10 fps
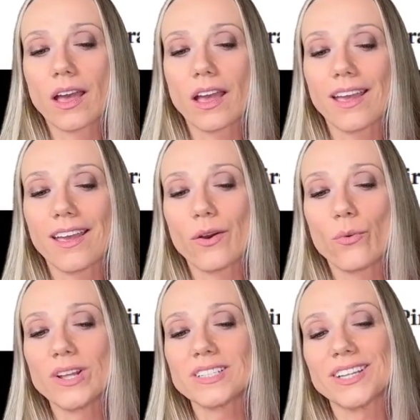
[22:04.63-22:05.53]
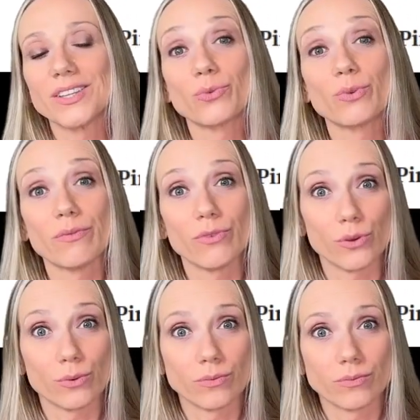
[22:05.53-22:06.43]
A recent
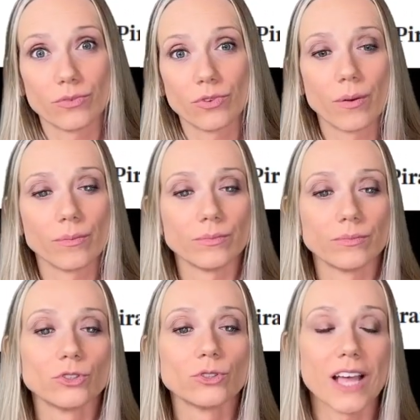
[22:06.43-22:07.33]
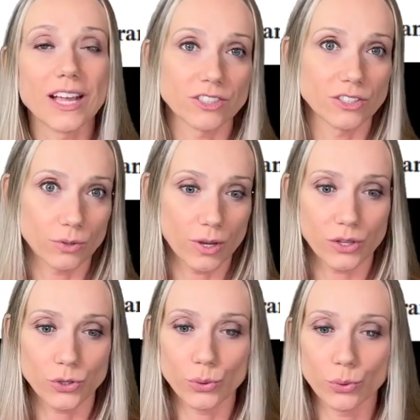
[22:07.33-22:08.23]
review from
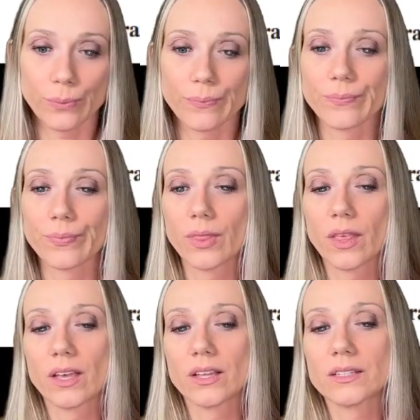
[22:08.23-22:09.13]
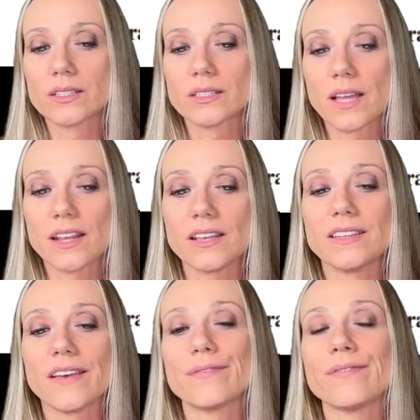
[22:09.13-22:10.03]
2022 studied the
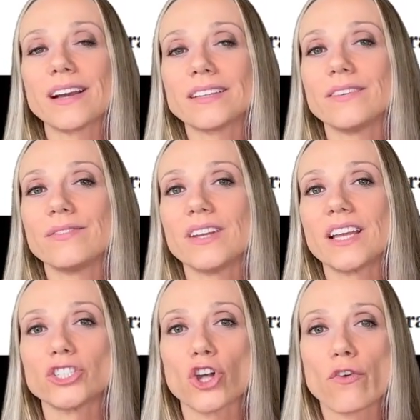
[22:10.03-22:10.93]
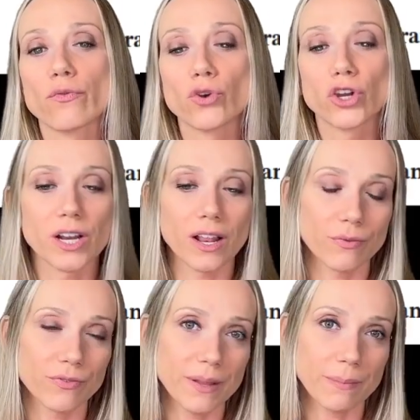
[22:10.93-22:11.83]
effectiveness of root canal
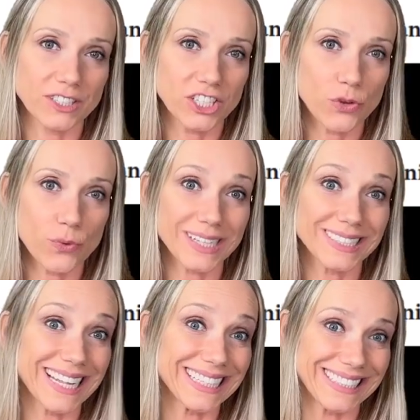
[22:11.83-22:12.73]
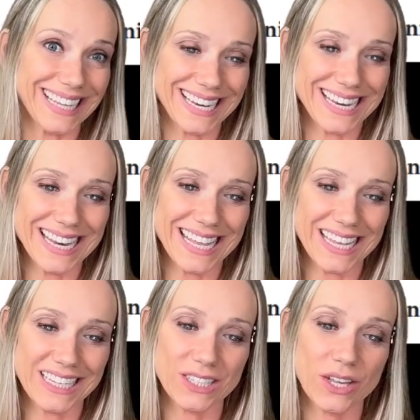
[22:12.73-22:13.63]
filling materials and
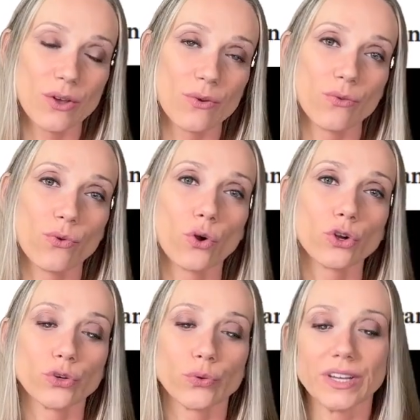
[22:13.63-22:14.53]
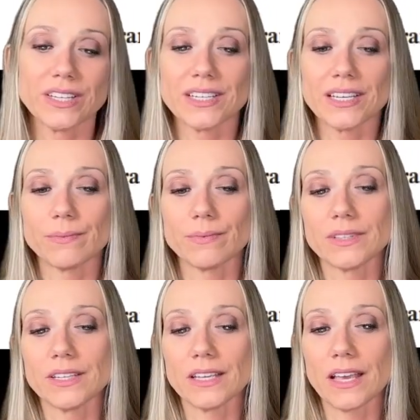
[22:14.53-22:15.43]
techniques for treating
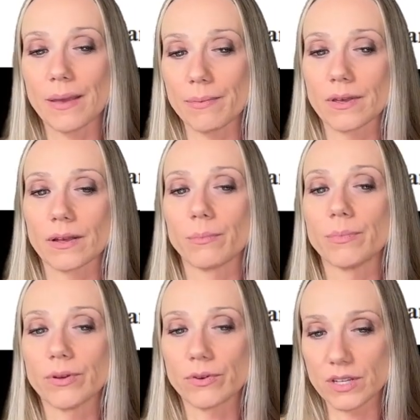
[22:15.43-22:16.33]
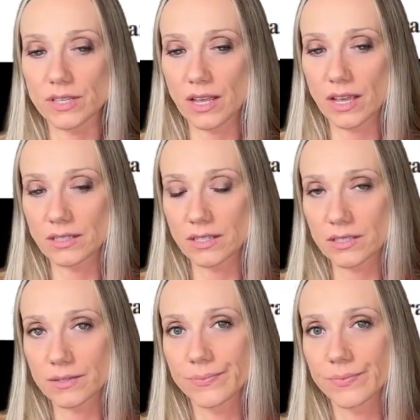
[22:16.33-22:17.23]
the apical
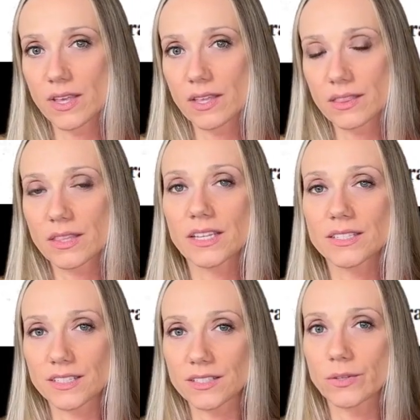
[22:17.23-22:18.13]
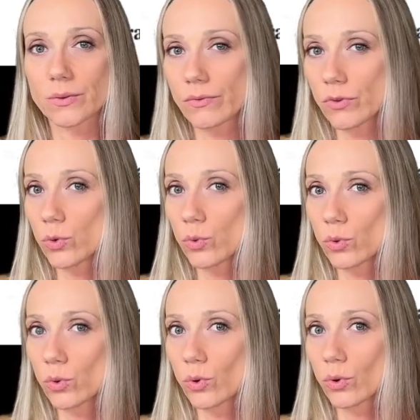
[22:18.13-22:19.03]
periodontitis. This is the
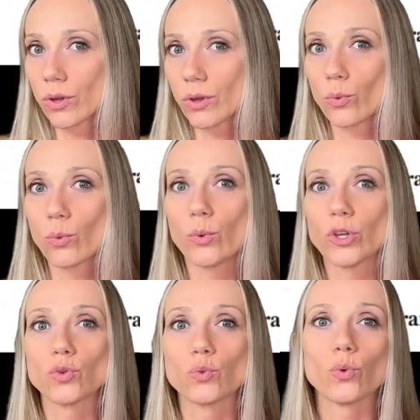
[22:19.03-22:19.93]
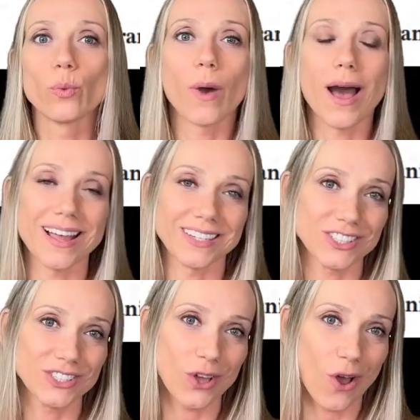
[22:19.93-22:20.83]
review in which room I
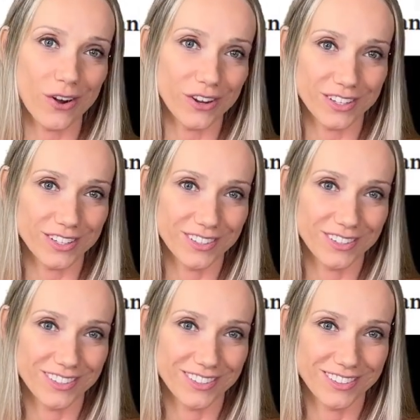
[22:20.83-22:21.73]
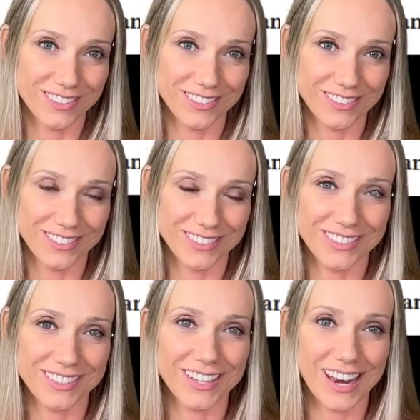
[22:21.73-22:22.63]
started
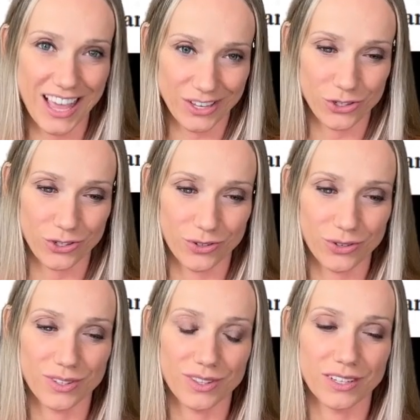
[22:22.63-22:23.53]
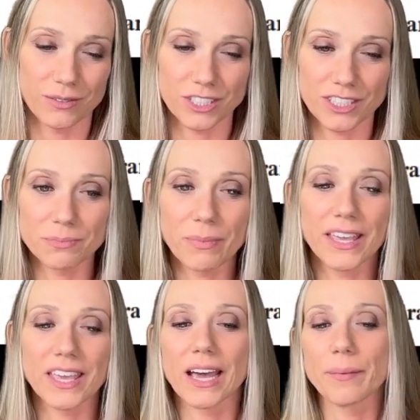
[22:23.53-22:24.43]
the lecture. This is by
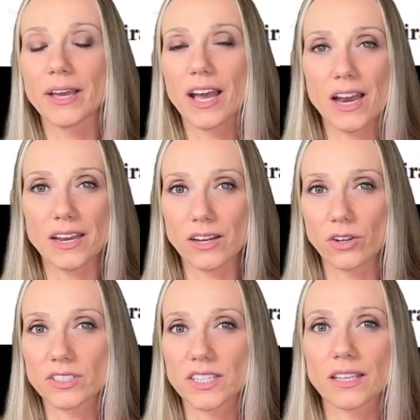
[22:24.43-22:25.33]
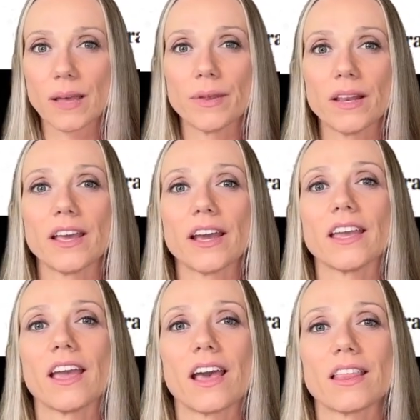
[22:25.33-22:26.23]
Chiara Pirani and José
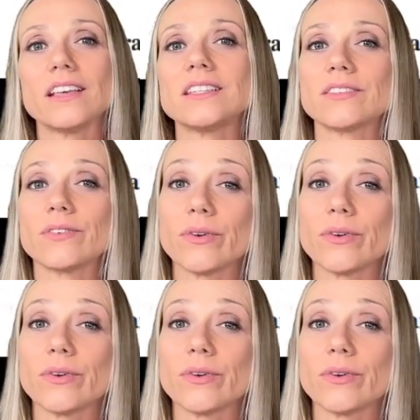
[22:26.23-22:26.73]
Camilleri, and it's a very